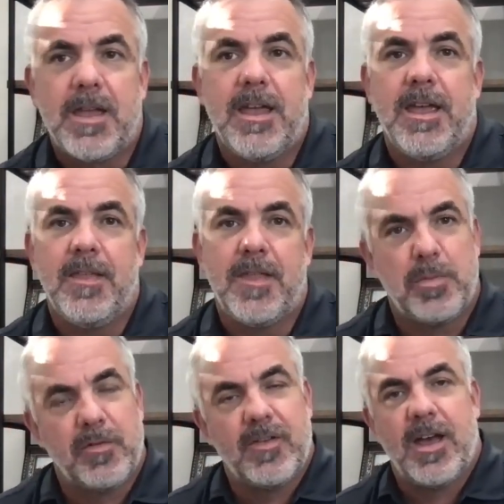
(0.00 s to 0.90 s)
and they
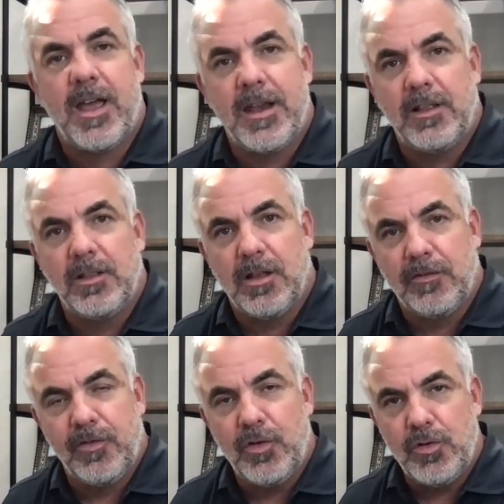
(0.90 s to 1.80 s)
provide a
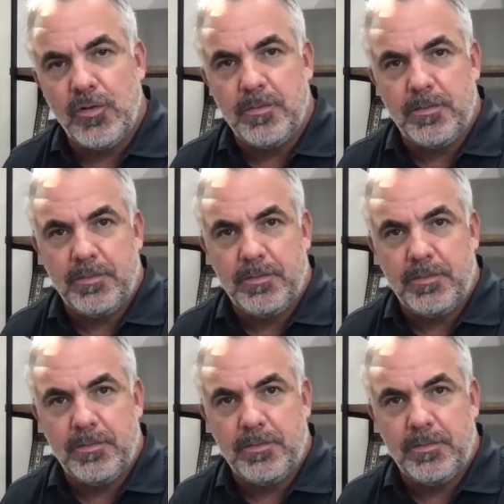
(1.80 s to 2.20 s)
food